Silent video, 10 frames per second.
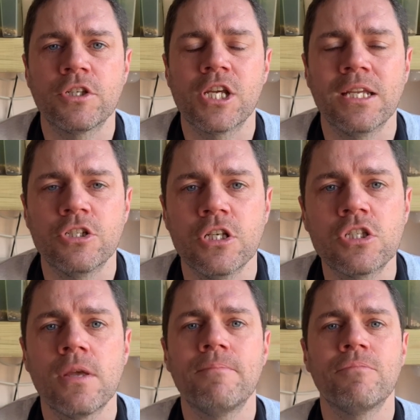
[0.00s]

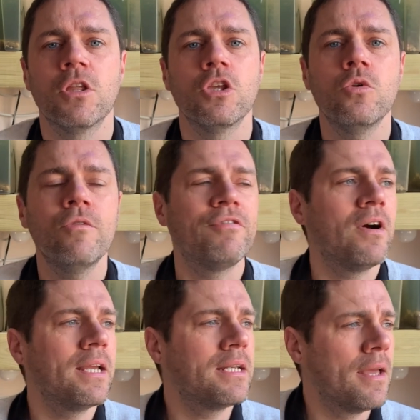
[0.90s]
changes, you will
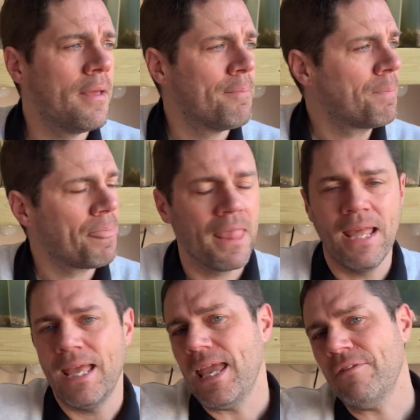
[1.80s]
find
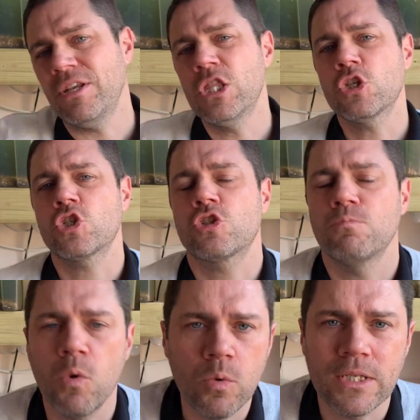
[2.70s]
even in the
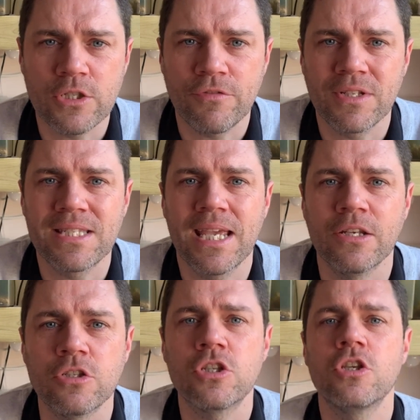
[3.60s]
smallest of
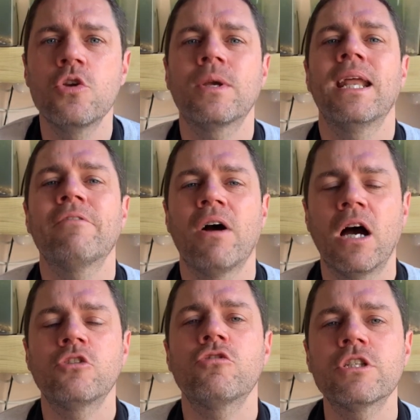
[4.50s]
containers, you can have
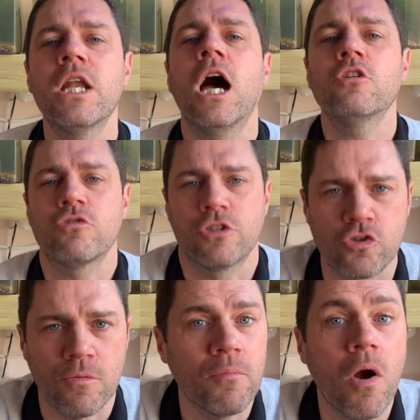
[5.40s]
hundreds and hundreds of
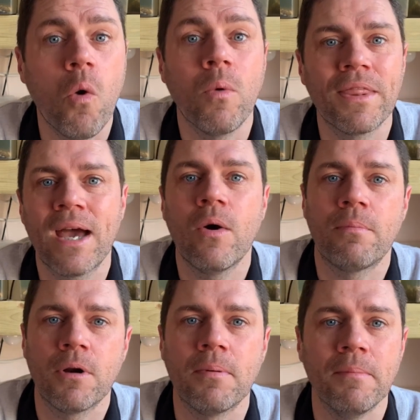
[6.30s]
shrimp without a
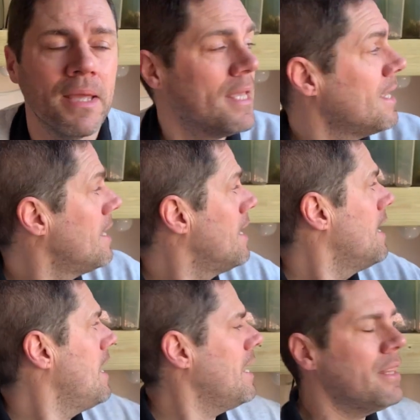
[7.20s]
problem.
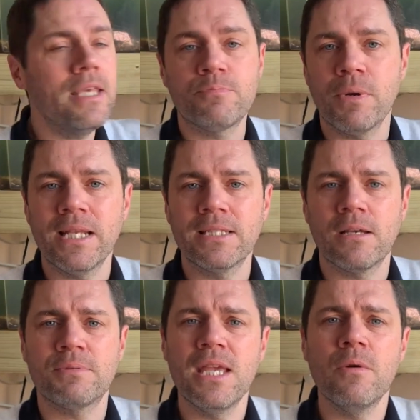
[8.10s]
In these breeding
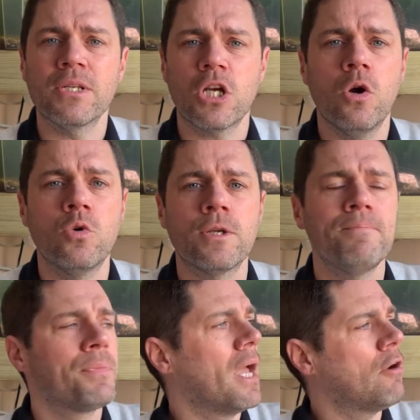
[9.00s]
tubs here, which hold
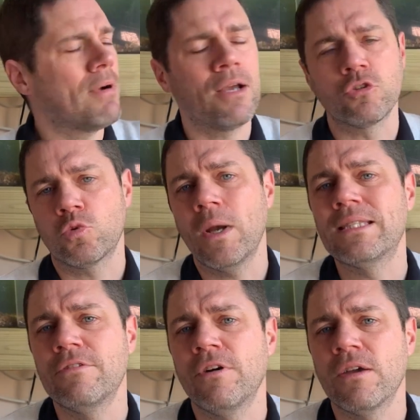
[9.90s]
around
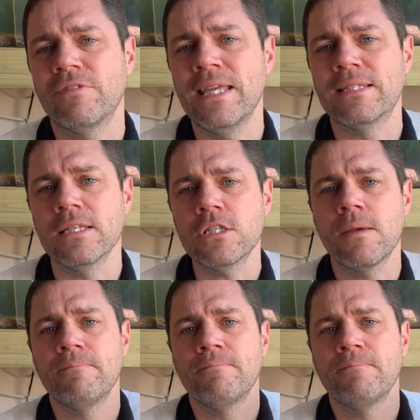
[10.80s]
25 litres,